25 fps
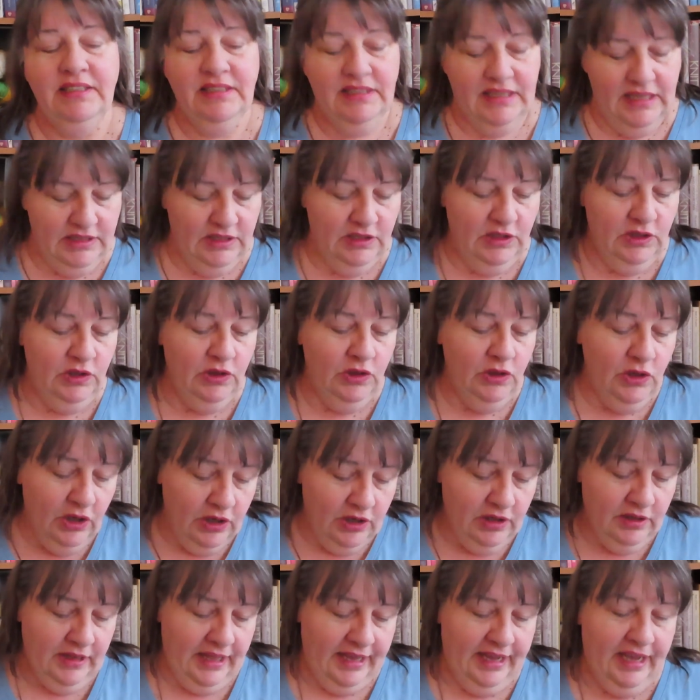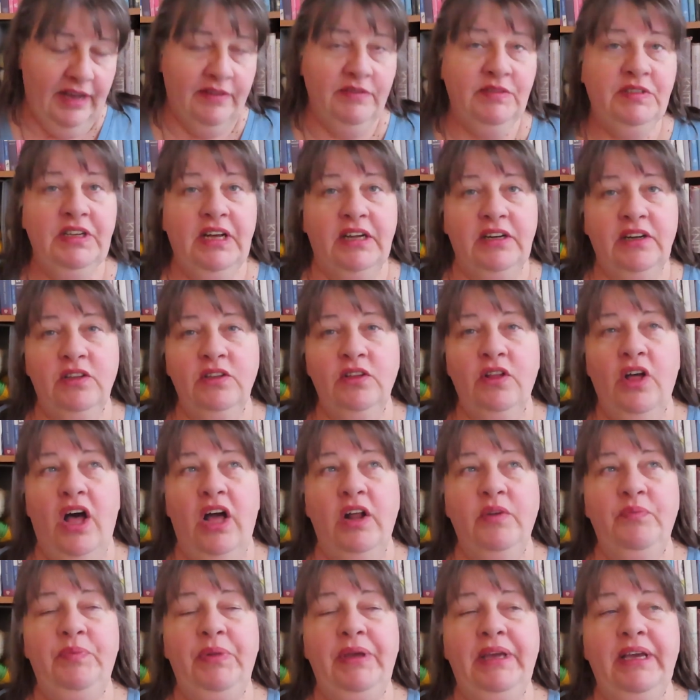doesn't look like I've done a
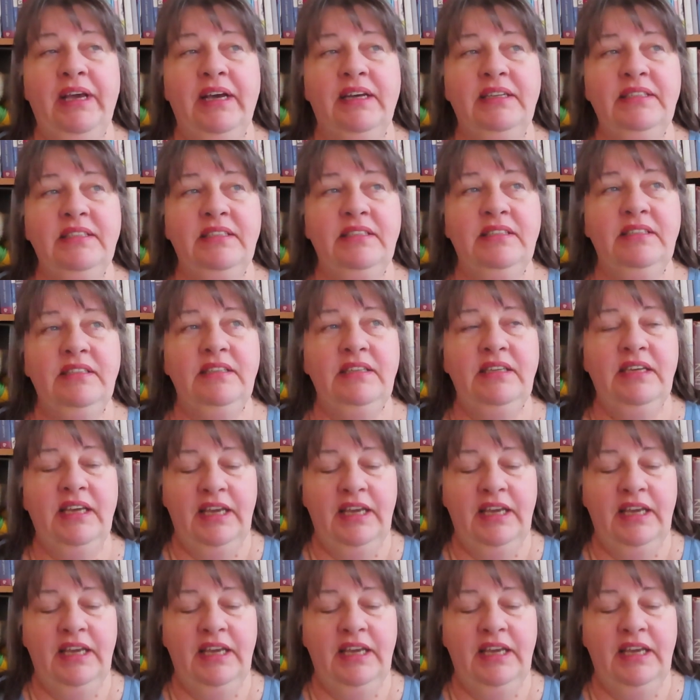lot because